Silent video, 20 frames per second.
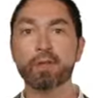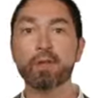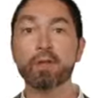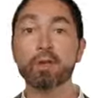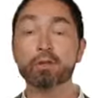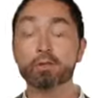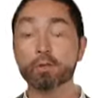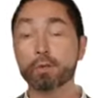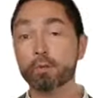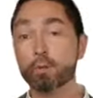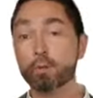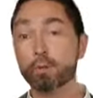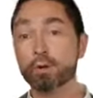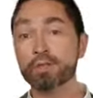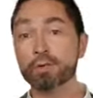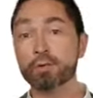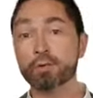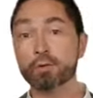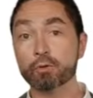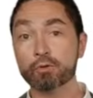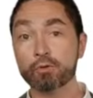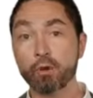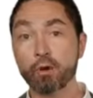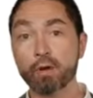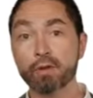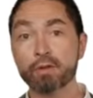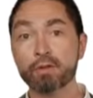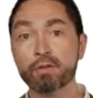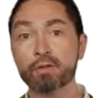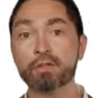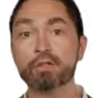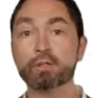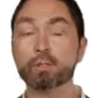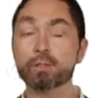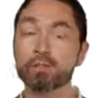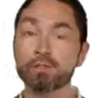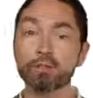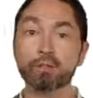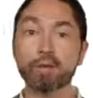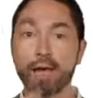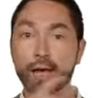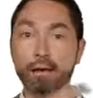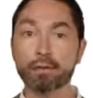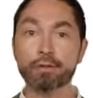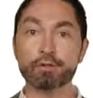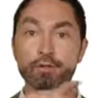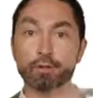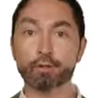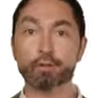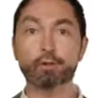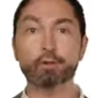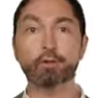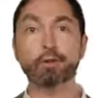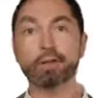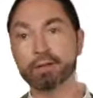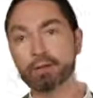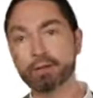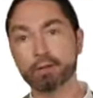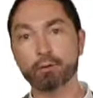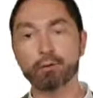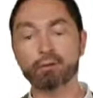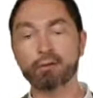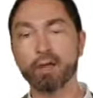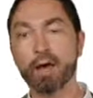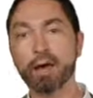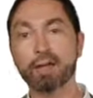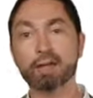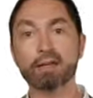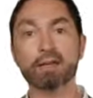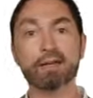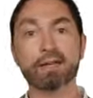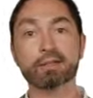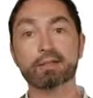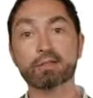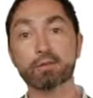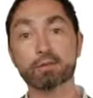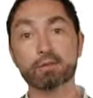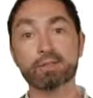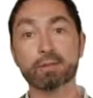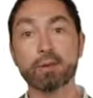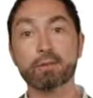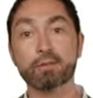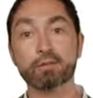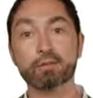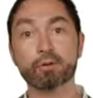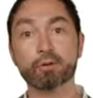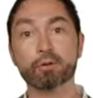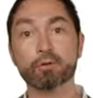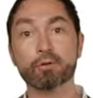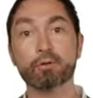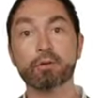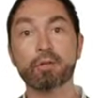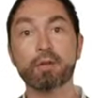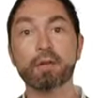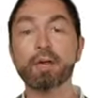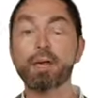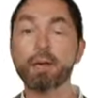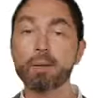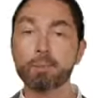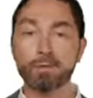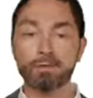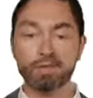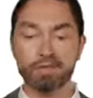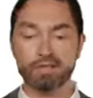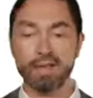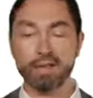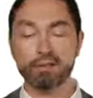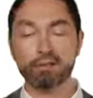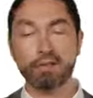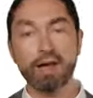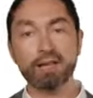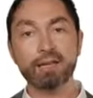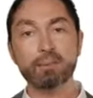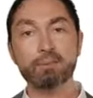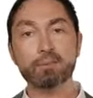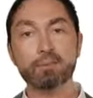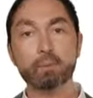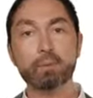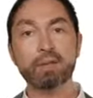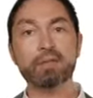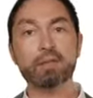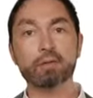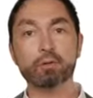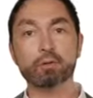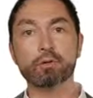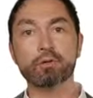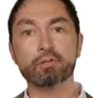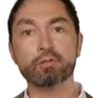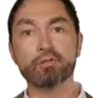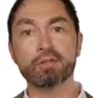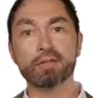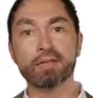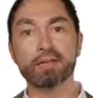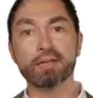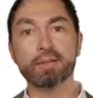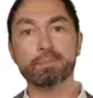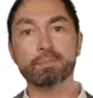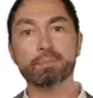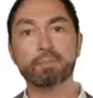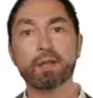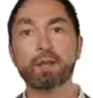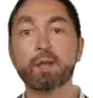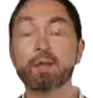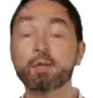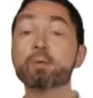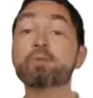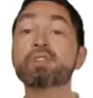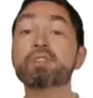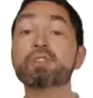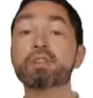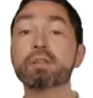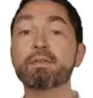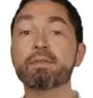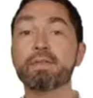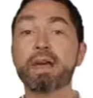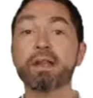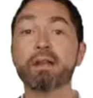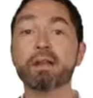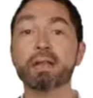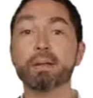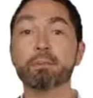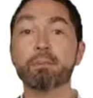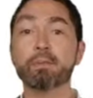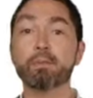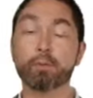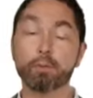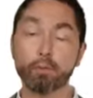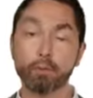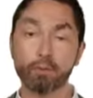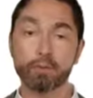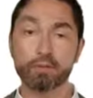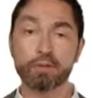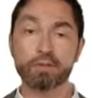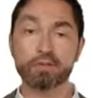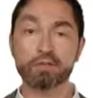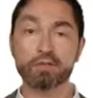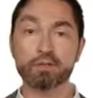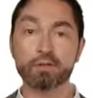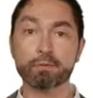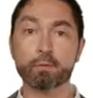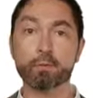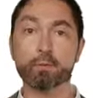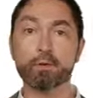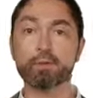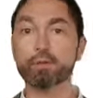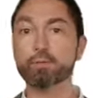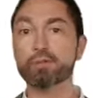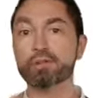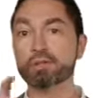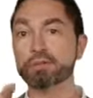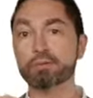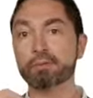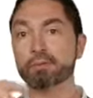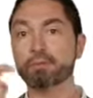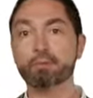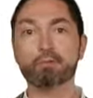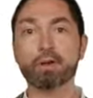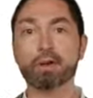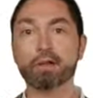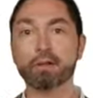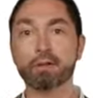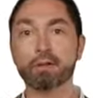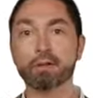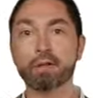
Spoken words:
So of course, if you're drawing this, you would still have a circle and a line connected to some other circle. But if it's that line in between that you're interested in, you would just give that a name. For instance, of course, you would just write a little